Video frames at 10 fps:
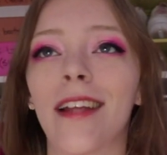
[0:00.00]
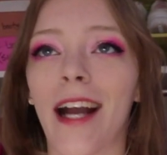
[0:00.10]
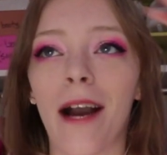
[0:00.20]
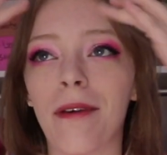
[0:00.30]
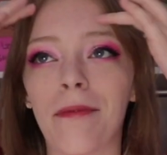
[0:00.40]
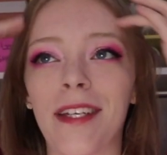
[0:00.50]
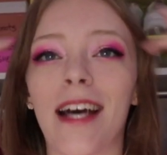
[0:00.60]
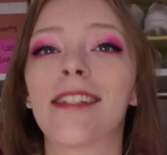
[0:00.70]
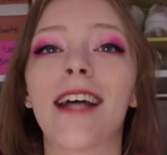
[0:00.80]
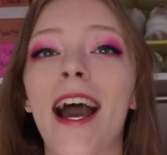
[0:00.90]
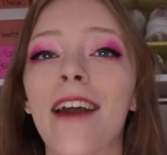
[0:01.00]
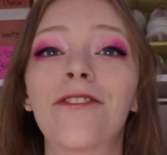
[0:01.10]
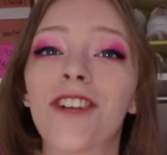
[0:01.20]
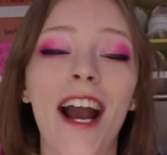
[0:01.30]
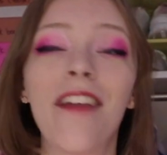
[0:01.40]
Like, I'm obsessed. I
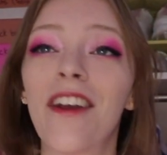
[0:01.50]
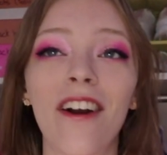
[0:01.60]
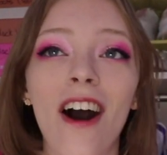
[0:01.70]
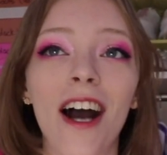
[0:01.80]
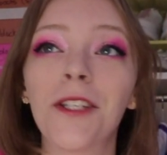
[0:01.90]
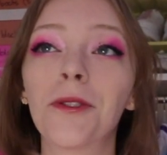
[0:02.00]
have tried their hot